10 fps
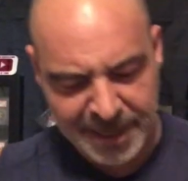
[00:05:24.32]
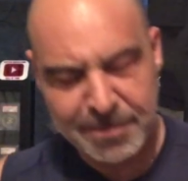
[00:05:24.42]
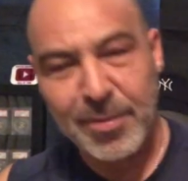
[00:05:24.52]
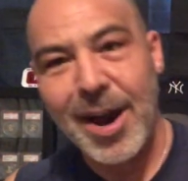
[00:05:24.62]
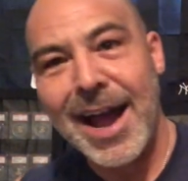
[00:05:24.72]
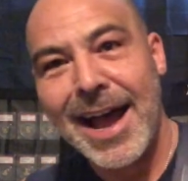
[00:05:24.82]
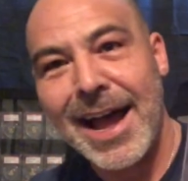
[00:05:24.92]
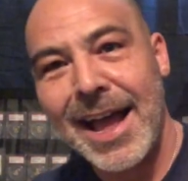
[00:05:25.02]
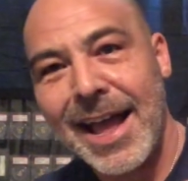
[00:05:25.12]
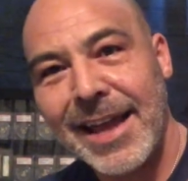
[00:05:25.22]

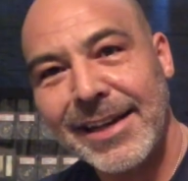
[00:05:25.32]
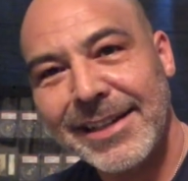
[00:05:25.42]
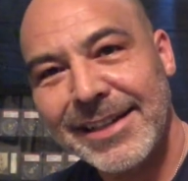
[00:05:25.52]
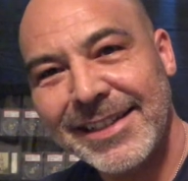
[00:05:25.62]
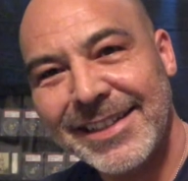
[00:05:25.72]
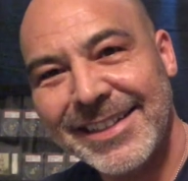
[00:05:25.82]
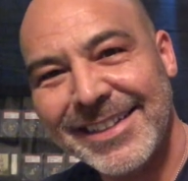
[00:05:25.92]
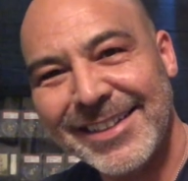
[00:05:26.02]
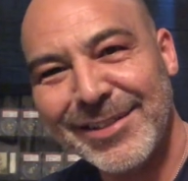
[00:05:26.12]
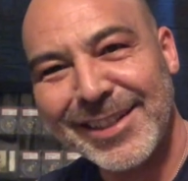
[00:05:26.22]
McBride.
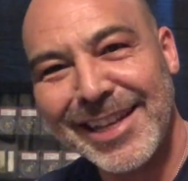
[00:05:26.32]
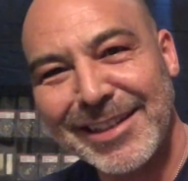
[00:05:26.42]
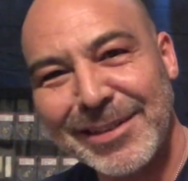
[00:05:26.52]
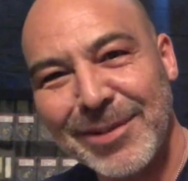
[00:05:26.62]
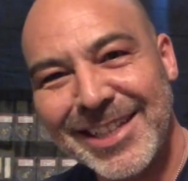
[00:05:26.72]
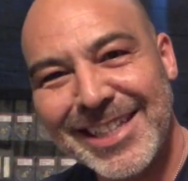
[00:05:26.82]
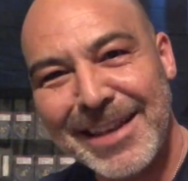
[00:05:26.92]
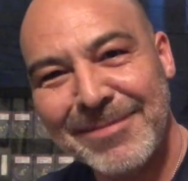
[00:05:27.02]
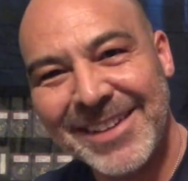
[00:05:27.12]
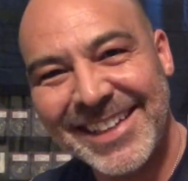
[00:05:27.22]
Used to like to watch
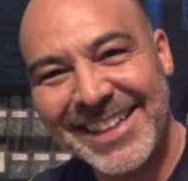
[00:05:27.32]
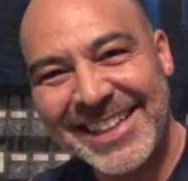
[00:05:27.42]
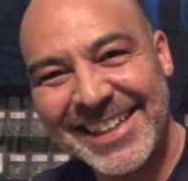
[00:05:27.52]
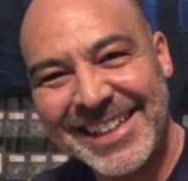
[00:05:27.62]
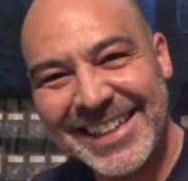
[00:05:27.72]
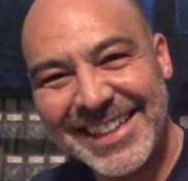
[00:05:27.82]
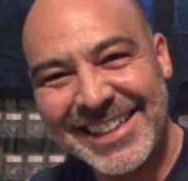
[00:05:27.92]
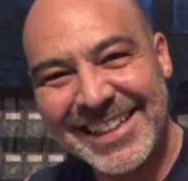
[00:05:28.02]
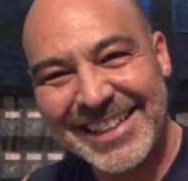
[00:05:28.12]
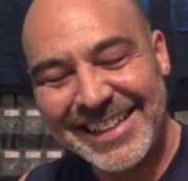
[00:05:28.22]
him.
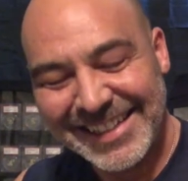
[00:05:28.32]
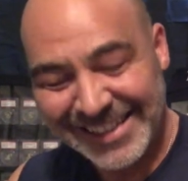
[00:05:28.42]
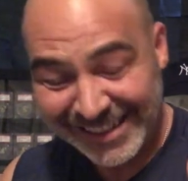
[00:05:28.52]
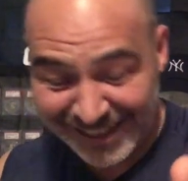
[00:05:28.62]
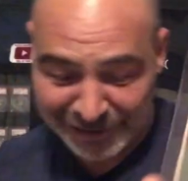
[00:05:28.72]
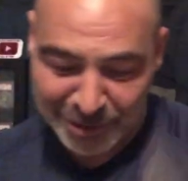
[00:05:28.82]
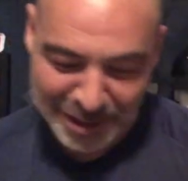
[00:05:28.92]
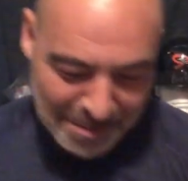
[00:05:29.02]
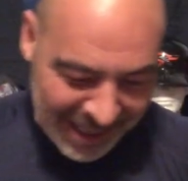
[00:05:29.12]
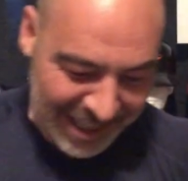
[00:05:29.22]
Like to watch
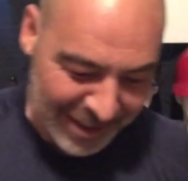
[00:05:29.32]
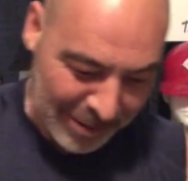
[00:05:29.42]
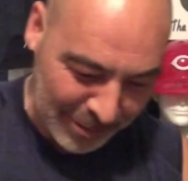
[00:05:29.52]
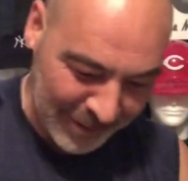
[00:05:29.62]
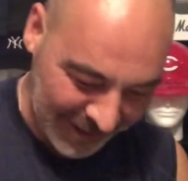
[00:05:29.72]
Mickey too.